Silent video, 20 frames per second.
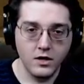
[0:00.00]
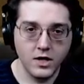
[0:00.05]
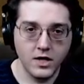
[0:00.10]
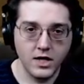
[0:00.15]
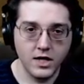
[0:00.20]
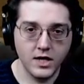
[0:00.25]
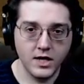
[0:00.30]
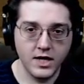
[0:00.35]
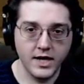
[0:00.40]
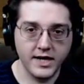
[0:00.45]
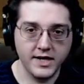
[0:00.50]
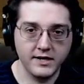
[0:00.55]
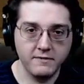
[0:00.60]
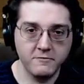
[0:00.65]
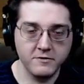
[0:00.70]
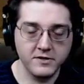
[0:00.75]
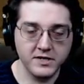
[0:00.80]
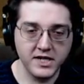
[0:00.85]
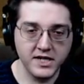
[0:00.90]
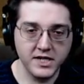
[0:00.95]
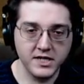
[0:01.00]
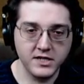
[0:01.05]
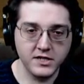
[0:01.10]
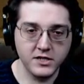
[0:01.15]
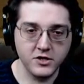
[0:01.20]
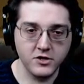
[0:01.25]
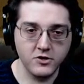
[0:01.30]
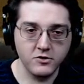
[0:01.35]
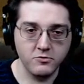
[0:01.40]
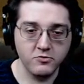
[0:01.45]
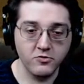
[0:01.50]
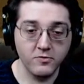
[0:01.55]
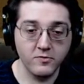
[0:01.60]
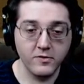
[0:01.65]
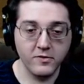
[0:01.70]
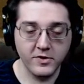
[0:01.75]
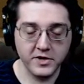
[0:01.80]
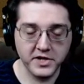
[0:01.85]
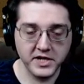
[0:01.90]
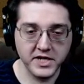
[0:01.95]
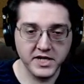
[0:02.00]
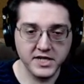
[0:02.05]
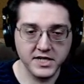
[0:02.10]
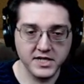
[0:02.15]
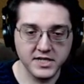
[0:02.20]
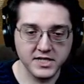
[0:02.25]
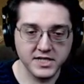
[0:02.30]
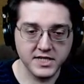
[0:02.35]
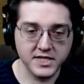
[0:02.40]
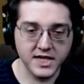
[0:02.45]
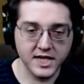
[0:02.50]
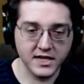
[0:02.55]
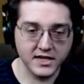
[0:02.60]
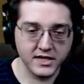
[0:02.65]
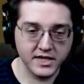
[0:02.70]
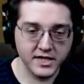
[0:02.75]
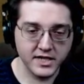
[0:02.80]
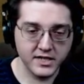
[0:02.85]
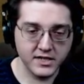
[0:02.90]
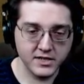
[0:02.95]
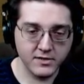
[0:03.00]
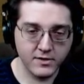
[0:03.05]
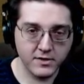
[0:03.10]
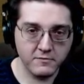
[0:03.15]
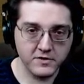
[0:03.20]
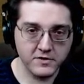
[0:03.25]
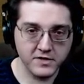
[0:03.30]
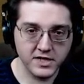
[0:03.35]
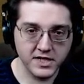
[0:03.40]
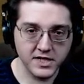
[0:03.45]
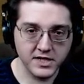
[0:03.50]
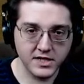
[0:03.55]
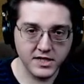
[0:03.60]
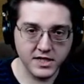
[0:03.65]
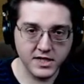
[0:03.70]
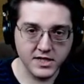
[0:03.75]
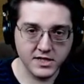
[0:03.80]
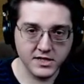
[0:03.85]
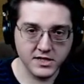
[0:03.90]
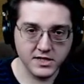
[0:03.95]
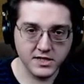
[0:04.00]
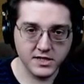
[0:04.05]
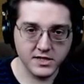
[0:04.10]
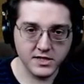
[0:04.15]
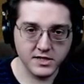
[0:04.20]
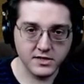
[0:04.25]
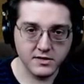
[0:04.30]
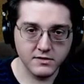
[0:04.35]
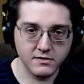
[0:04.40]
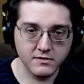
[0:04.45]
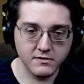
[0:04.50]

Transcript: Uh, I will need to bring in settling, so I will need this